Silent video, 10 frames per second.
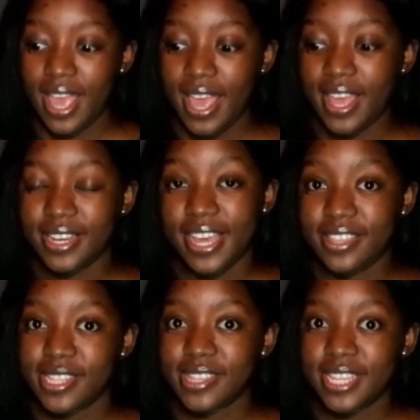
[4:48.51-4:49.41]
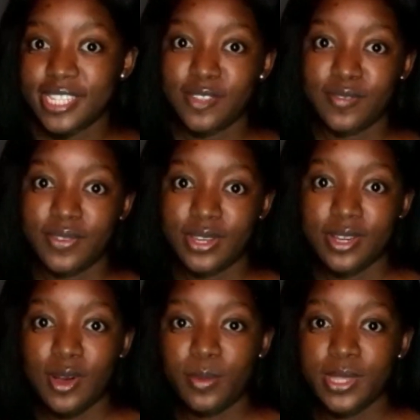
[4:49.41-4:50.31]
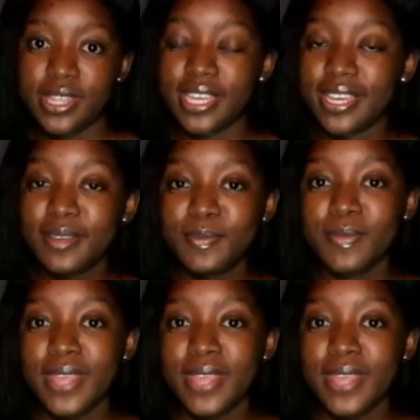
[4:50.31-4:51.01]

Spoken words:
And I think that is a very common thing,